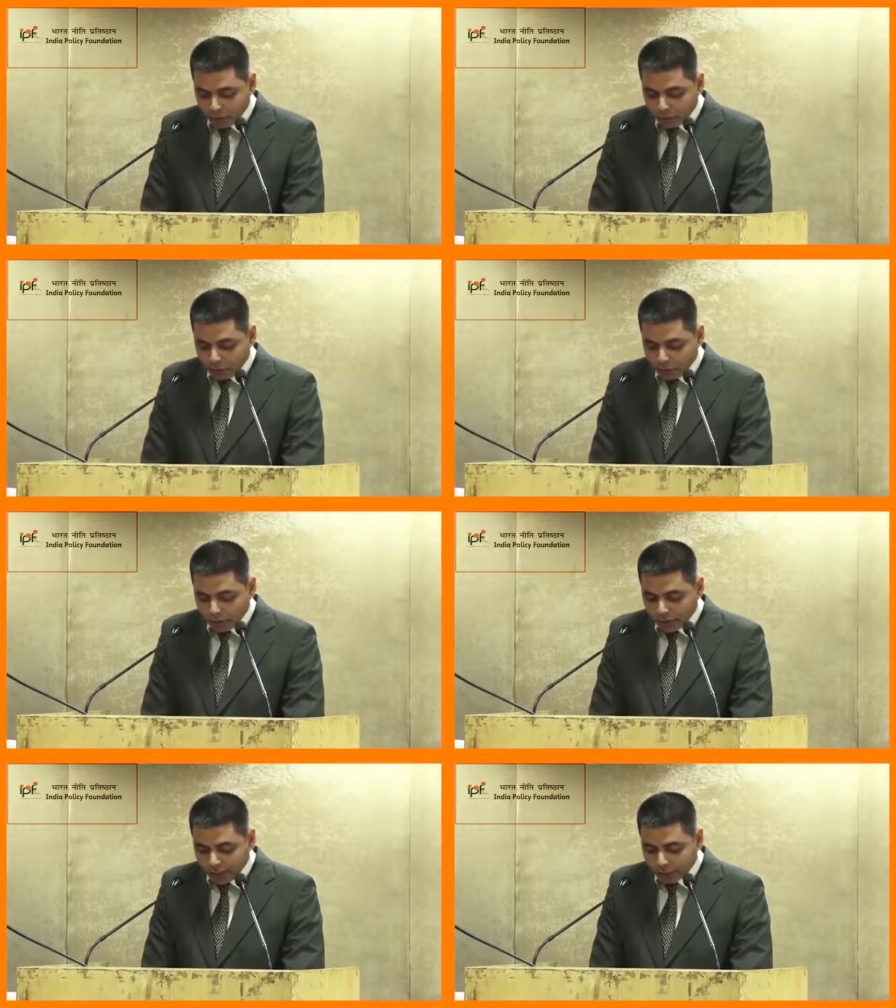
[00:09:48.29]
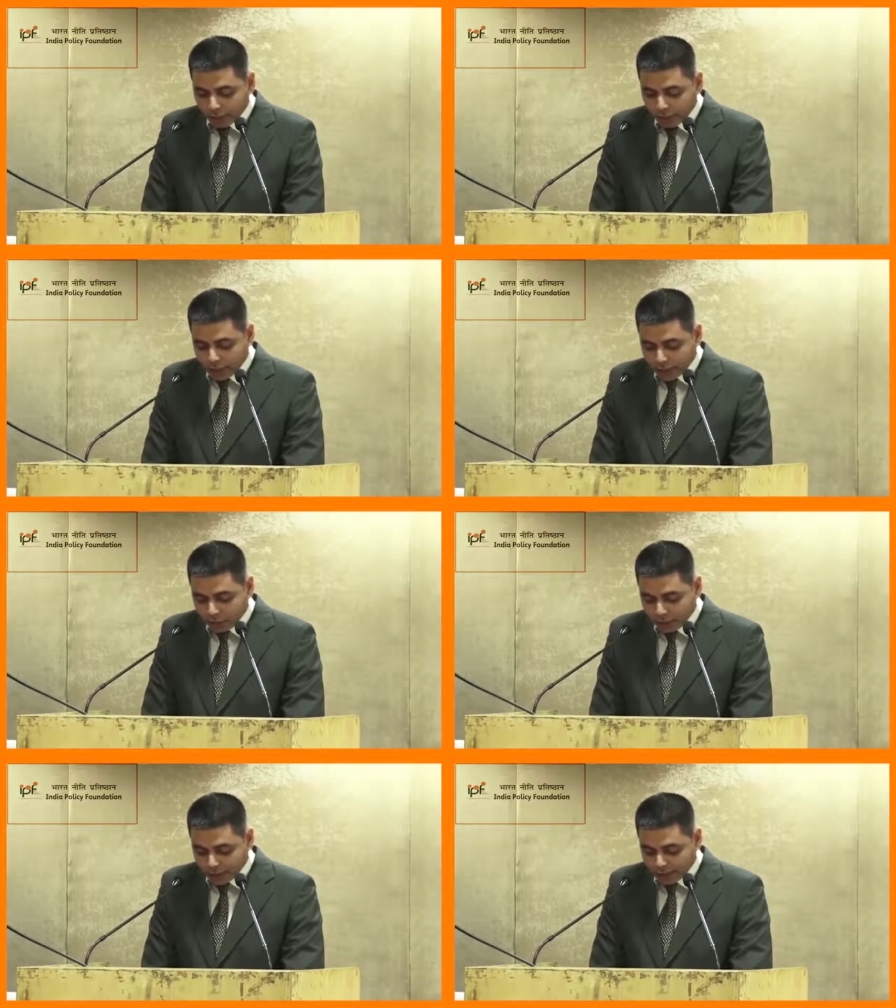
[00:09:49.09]
who were willing to pick
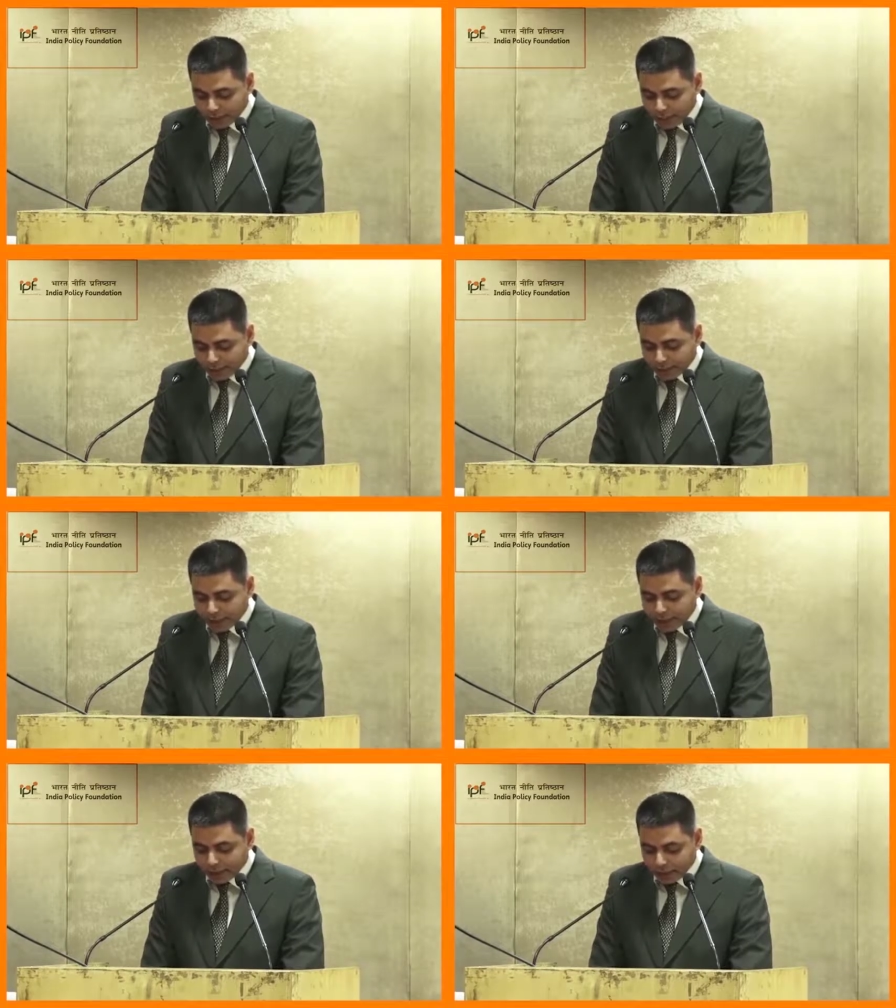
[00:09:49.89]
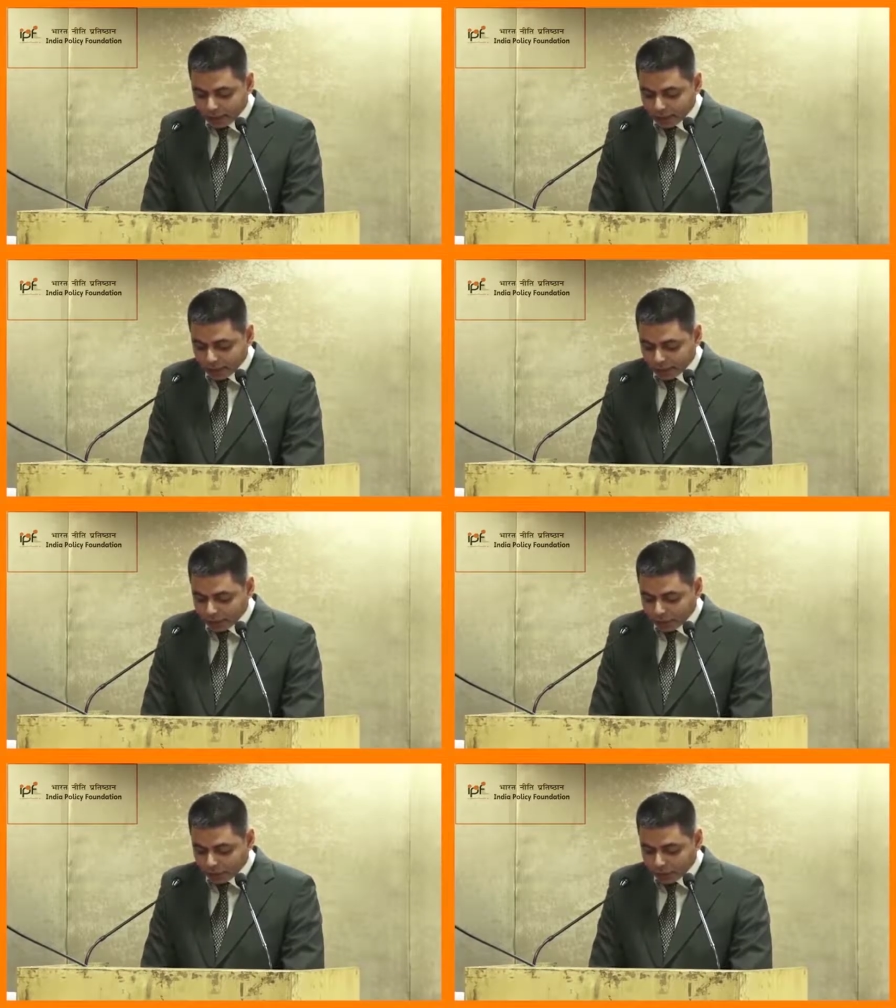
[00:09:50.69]
up guns and kill their
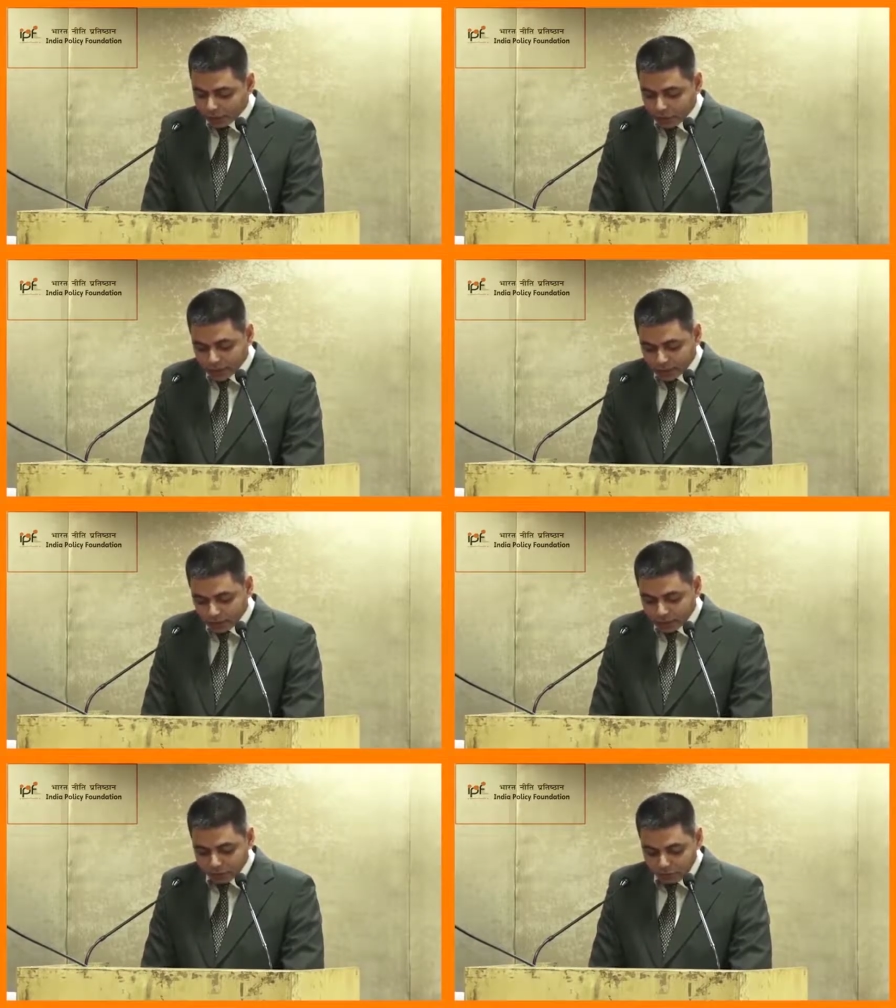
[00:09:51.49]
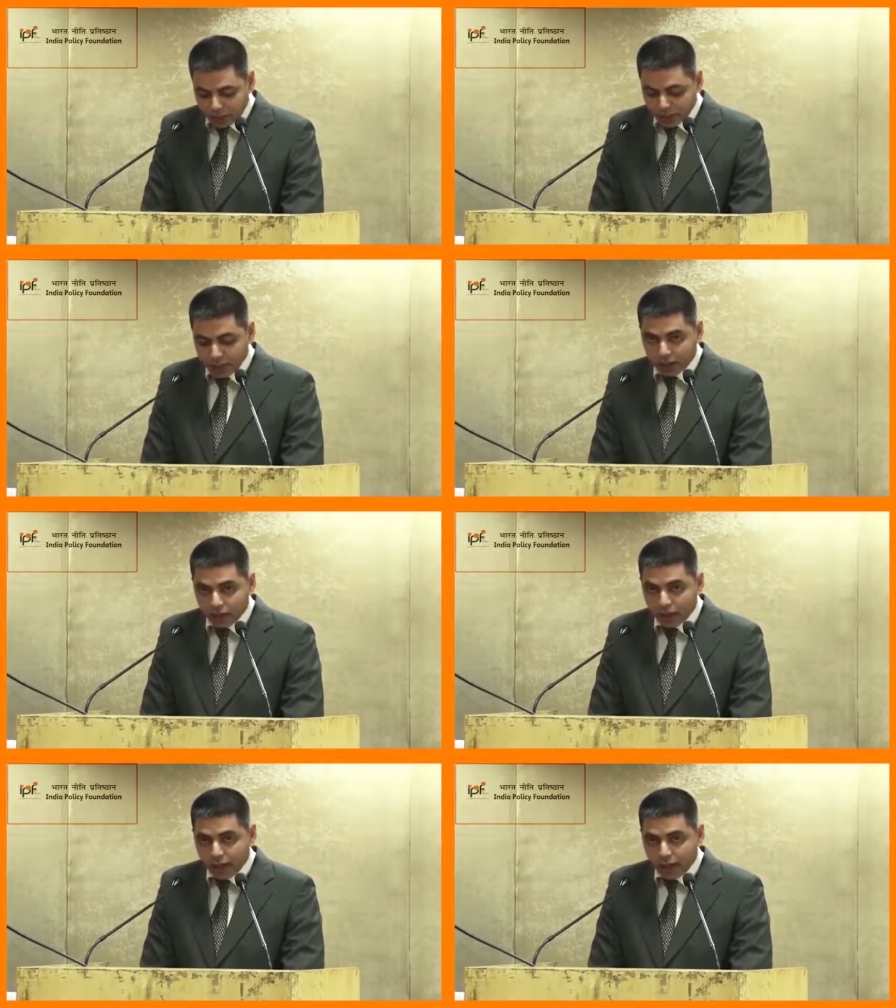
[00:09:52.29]
neighbors for small sums of money